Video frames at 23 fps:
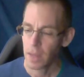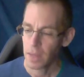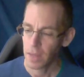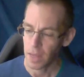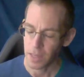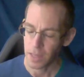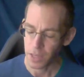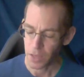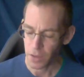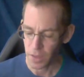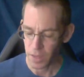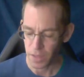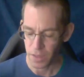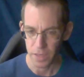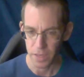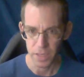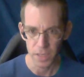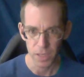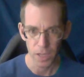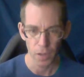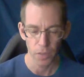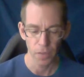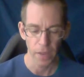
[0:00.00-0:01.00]
And so you get this
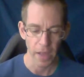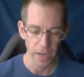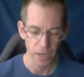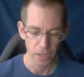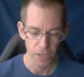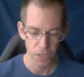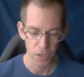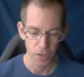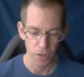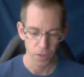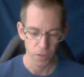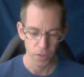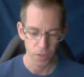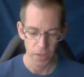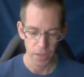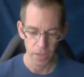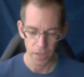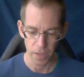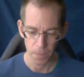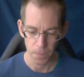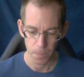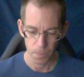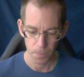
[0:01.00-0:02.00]
self-actional
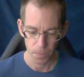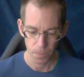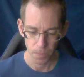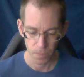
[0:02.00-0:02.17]
thing